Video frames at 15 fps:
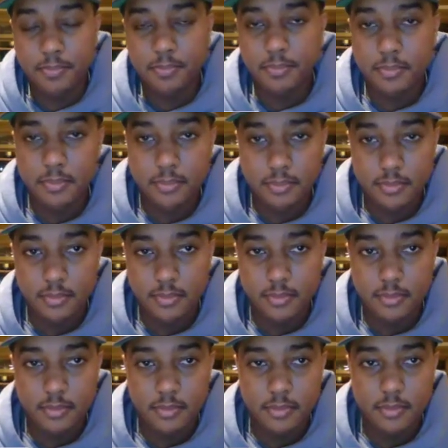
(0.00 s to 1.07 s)

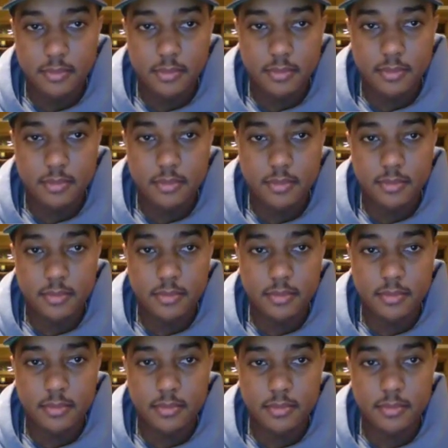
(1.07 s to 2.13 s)

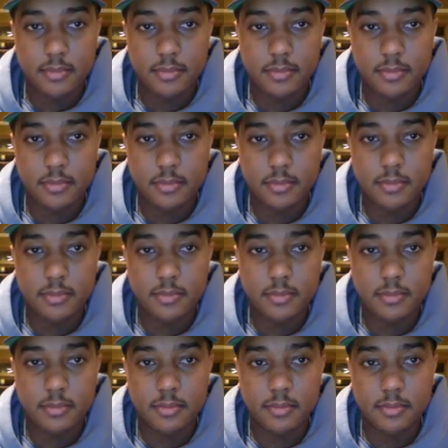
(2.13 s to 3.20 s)

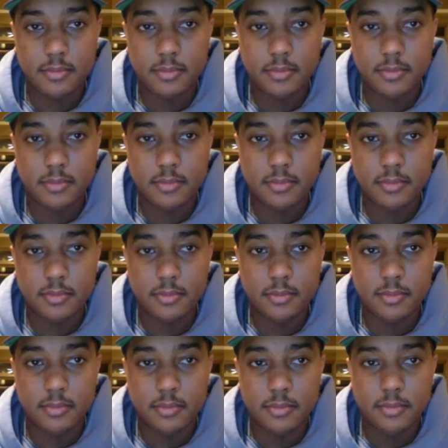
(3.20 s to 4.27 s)

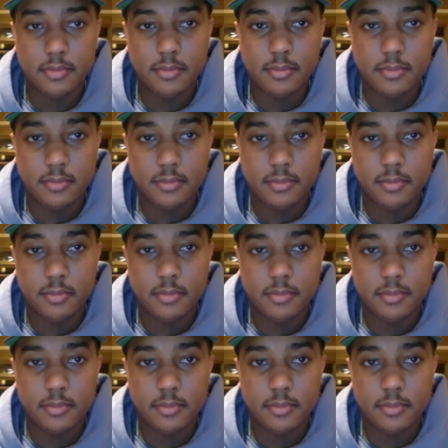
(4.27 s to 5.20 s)
The person shown says nothing.